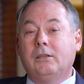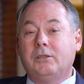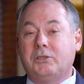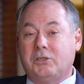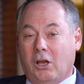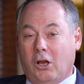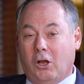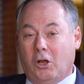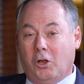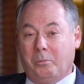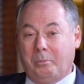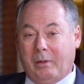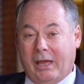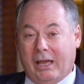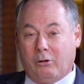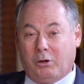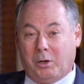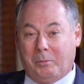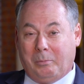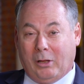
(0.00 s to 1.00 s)
Tall
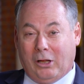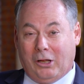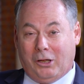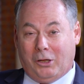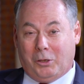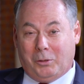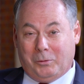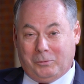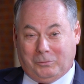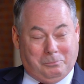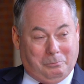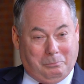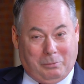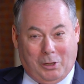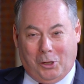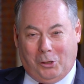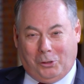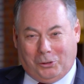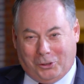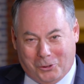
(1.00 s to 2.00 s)
Power Paul,
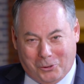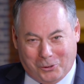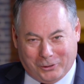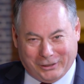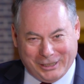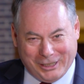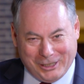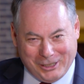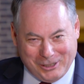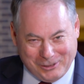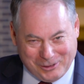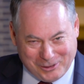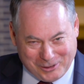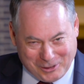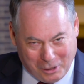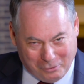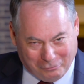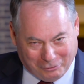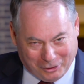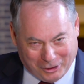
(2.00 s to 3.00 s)
Paul Oakley
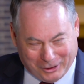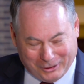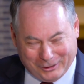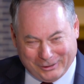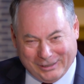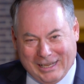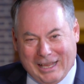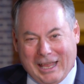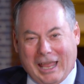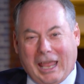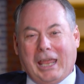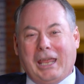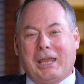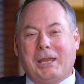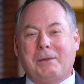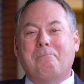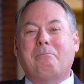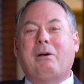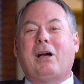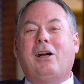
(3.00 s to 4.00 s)
Stovall,
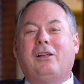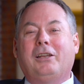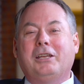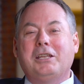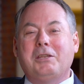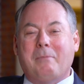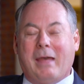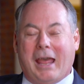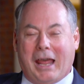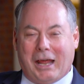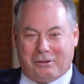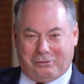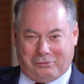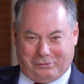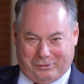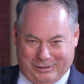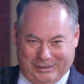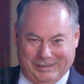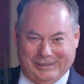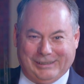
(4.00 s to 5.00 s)
a
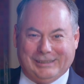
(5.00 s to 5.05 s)
polymath,